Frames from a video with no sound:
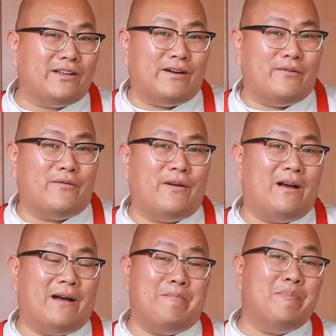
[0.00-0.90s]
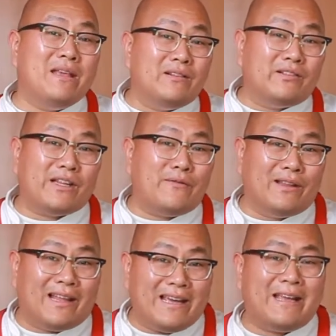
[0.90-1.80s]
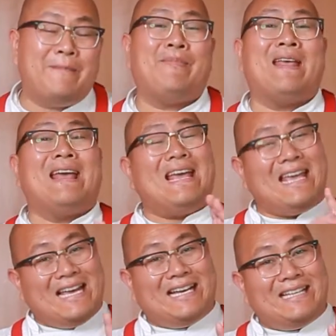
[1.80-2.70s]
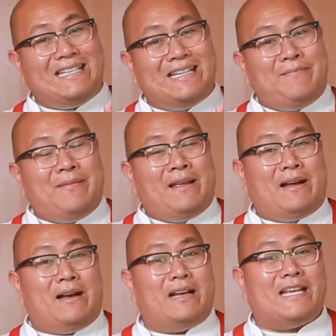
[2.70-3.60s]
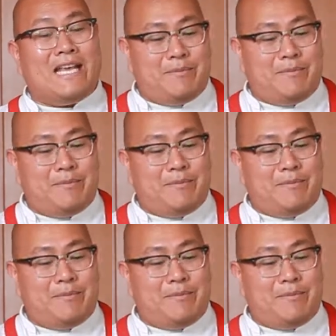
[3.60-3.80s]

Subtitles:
of meals if you like. And keep